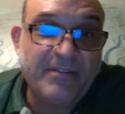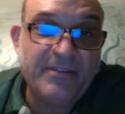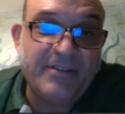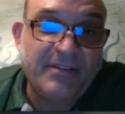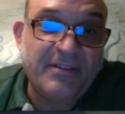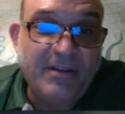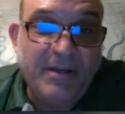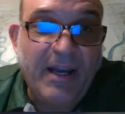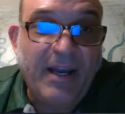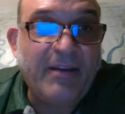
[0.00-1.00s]
Listen,
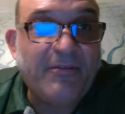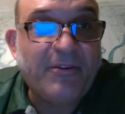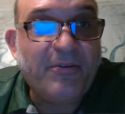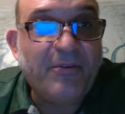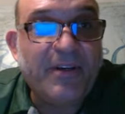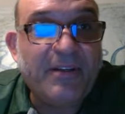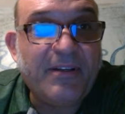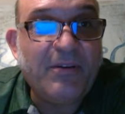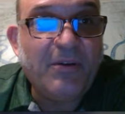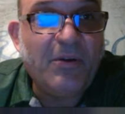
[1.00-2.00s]
I have a question.